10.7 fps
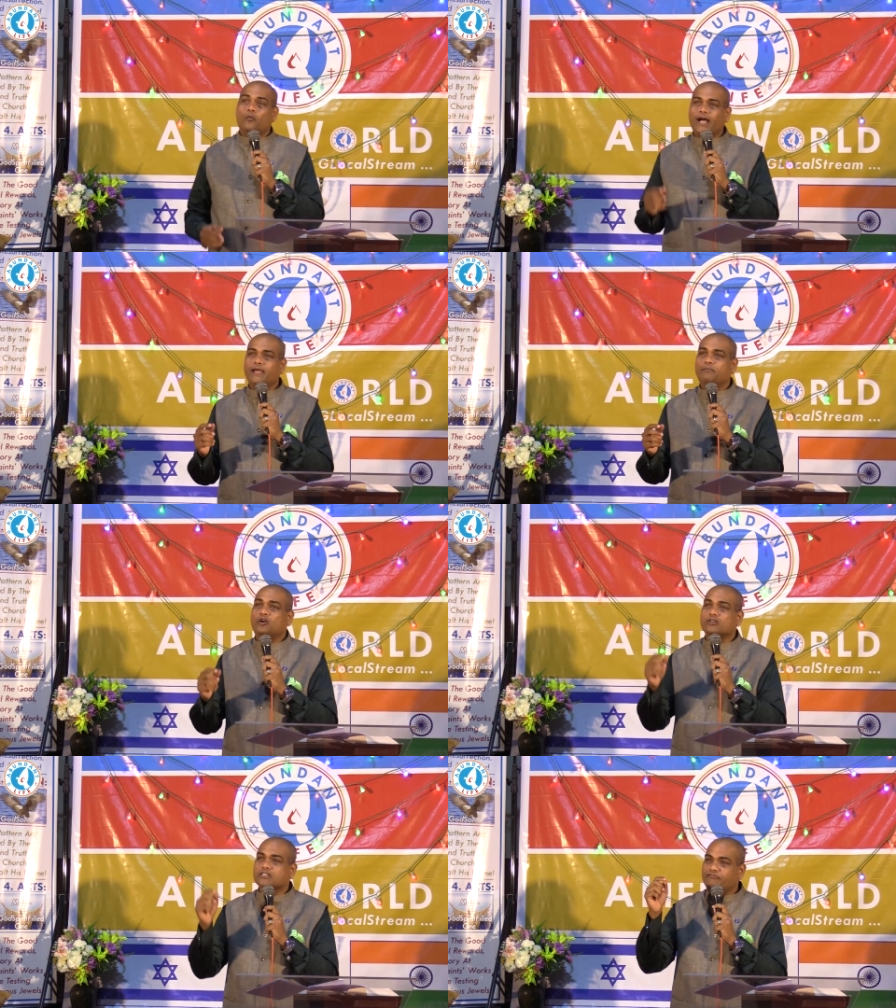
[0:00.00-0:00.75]
Why?
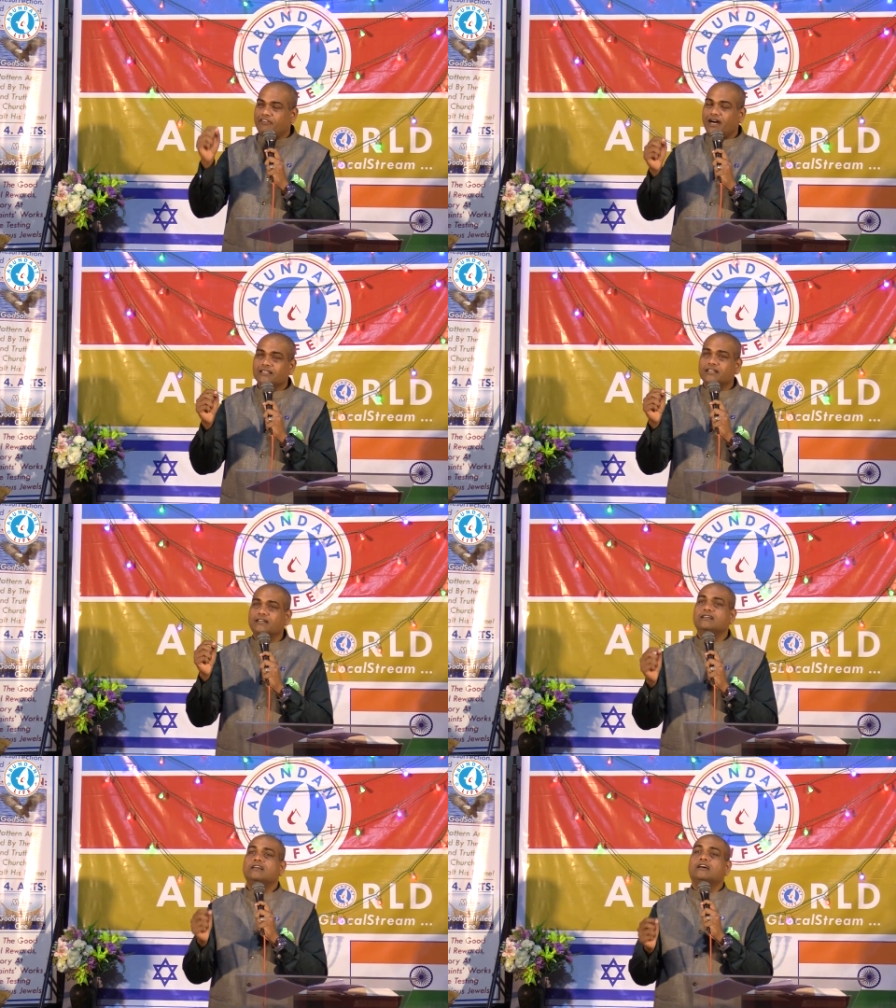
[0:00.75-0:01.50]
Because a
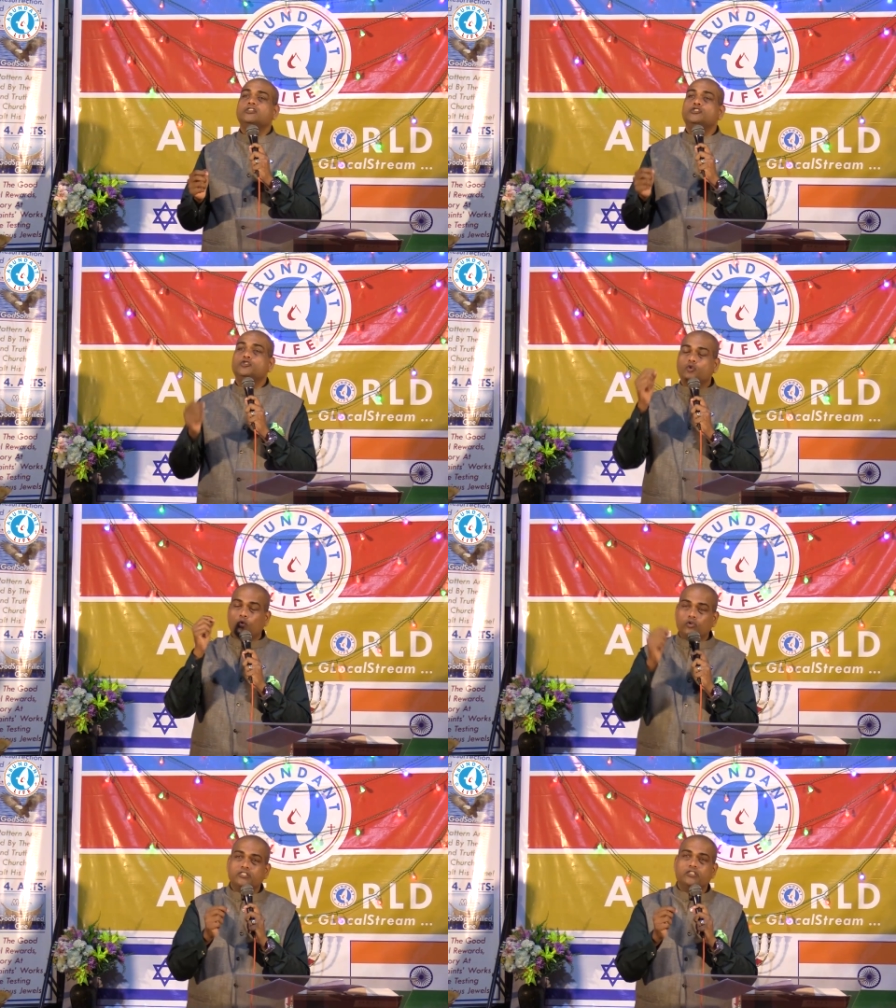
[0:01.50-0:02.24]
father
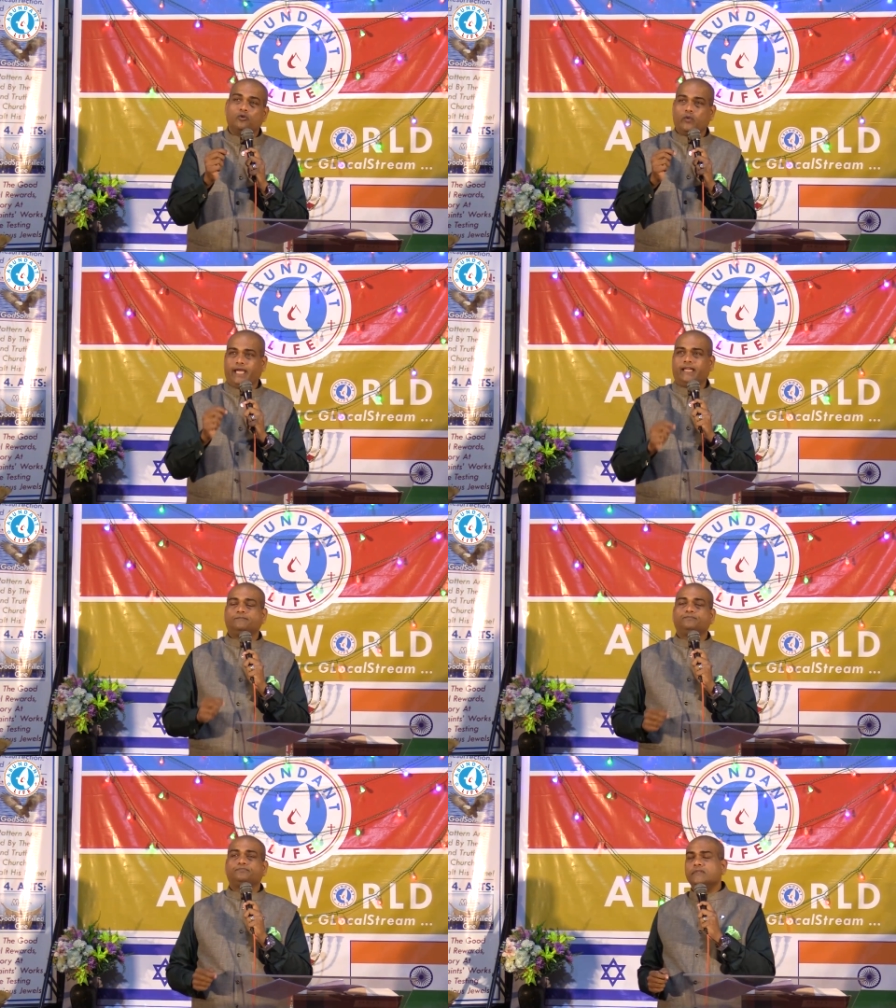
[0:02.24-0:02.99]
shows the way.